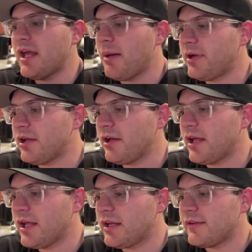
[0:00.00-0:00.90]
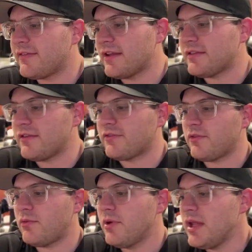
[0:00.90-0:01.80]
Now I'm going to go ahead and set this
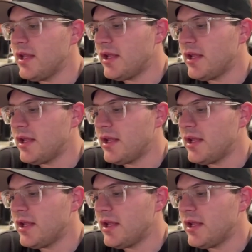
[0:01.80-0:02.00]
to